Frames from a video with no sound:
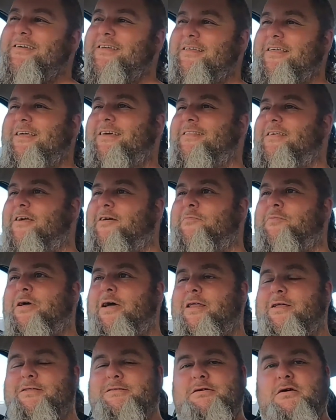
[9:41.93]
yeah, they're
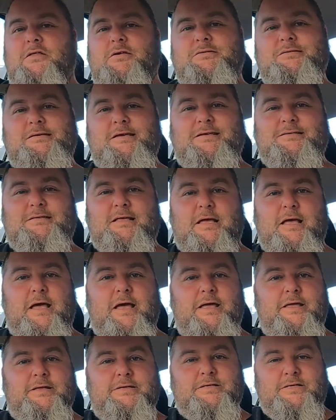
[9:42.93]
about
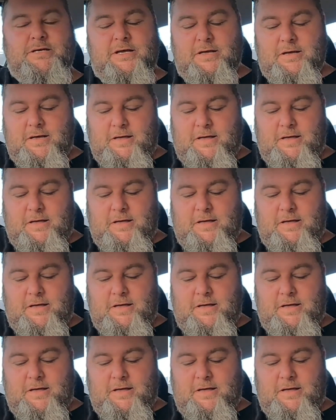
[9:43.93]
$1.60 each.